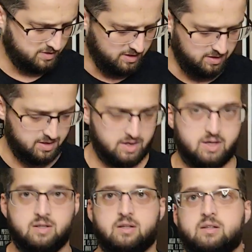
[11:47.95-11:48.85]
And
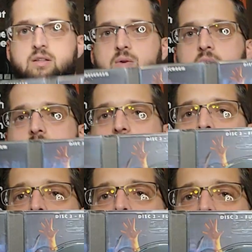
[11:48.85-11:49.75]
then you have the
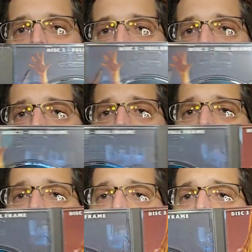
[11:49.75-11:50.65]
full frame
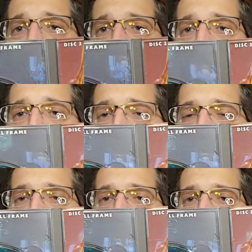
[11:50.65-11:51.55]
and the
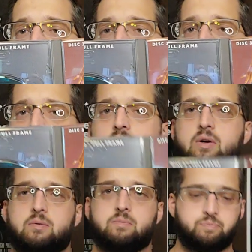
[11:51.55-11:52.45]
bonus features.
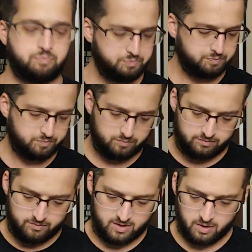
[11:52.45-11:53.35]
So
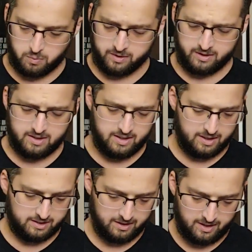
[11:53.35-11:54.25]
really
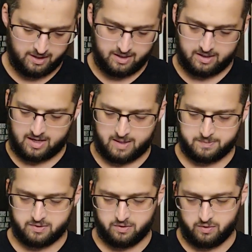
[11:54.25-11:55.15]
neat.
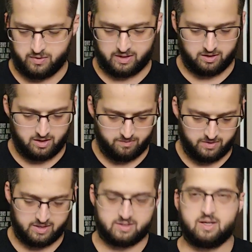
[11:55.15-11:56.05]
Absolutely
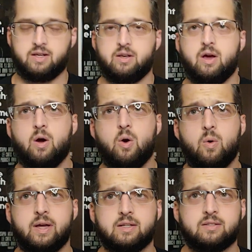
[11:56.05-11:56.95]
love this. I
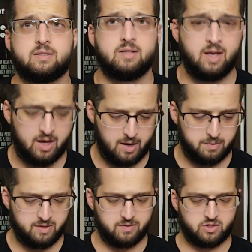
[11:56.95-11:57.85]
know it's, I
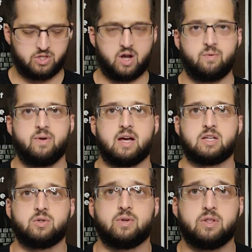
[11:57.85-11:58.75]
believe it's Shout
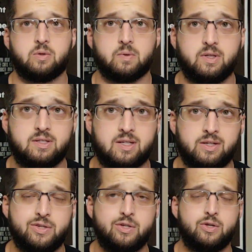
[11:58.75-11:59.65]
Factory. They're releasing
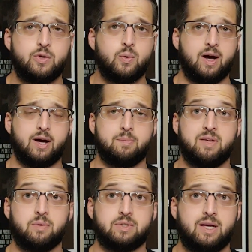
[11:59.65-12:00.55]
a new
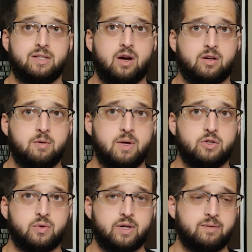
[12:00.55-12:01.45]
Evil Dead
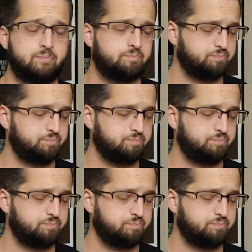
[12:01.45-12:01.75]
documentary.